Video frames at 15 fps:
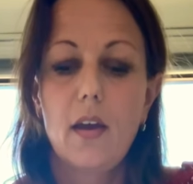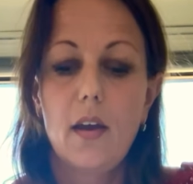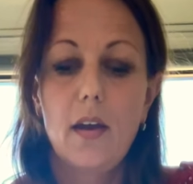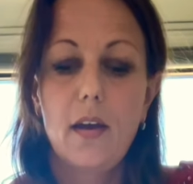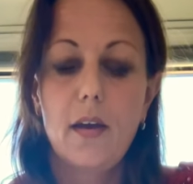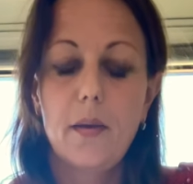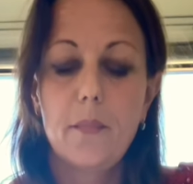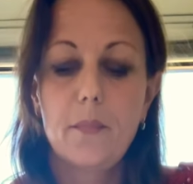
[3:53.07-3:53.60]

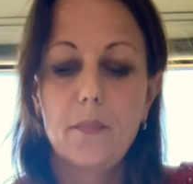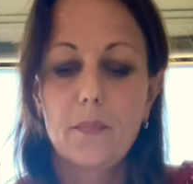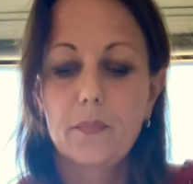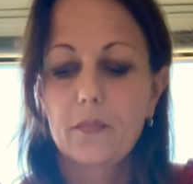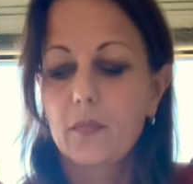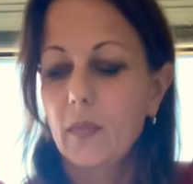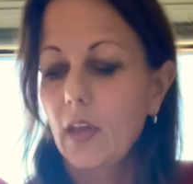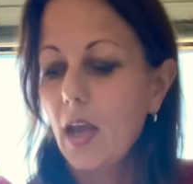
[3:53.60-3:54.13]
cm.
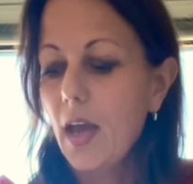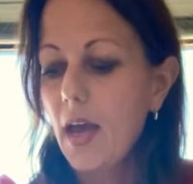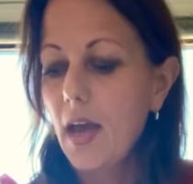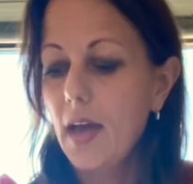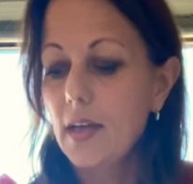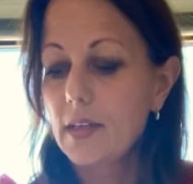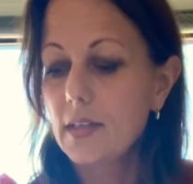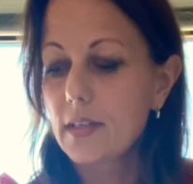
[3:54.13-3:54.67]

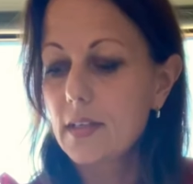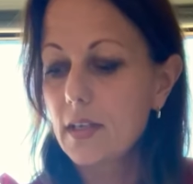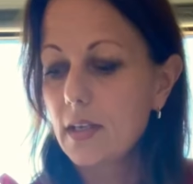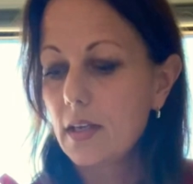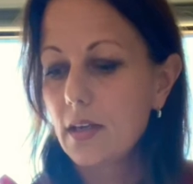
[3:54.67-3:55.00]
And